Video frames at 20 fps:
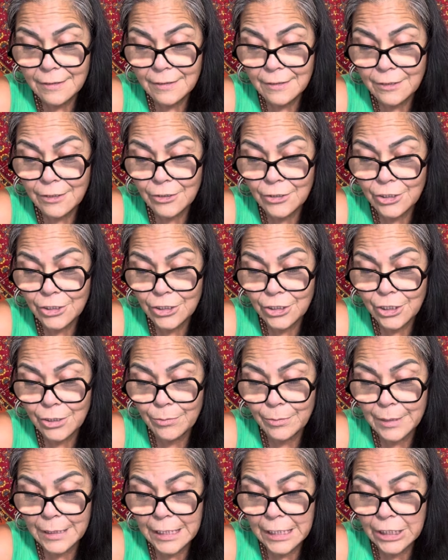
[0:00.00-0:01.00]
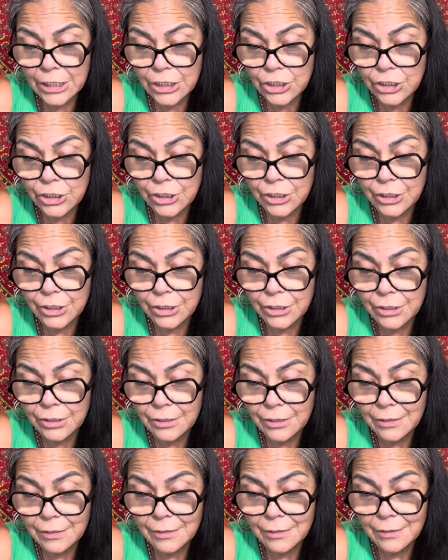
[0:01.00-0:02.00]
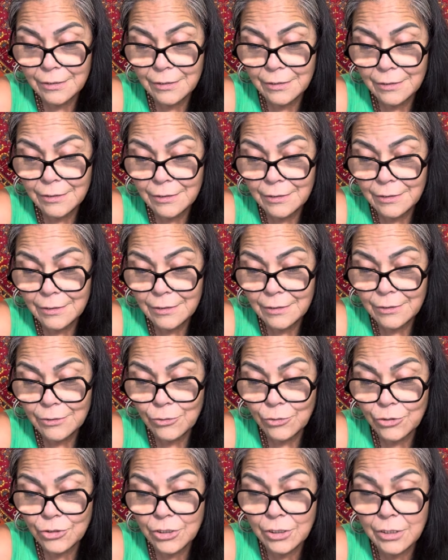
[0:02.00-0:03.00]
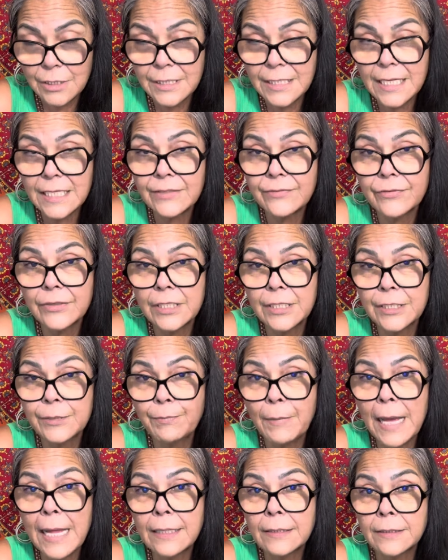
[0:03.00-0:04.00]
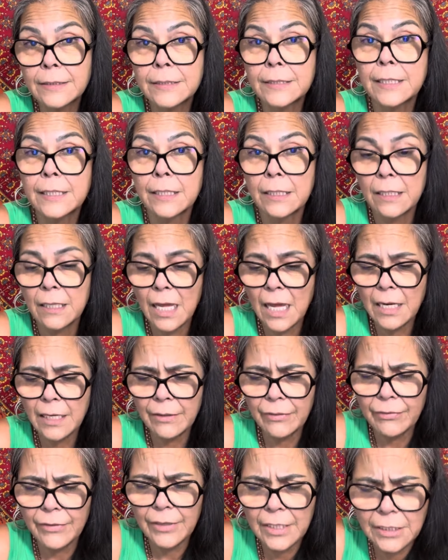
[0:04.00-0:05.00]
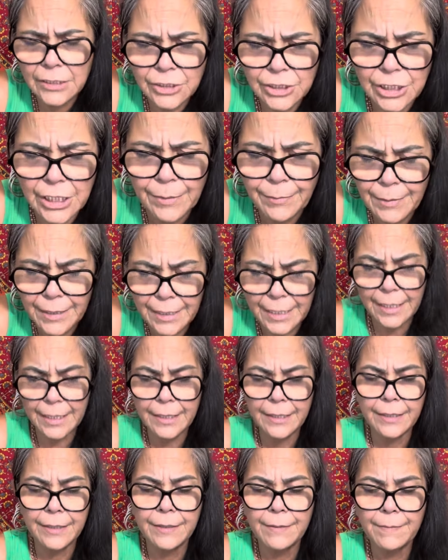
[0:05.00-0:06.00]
Your determination. You're successfully balancing a lot of things, Gemini.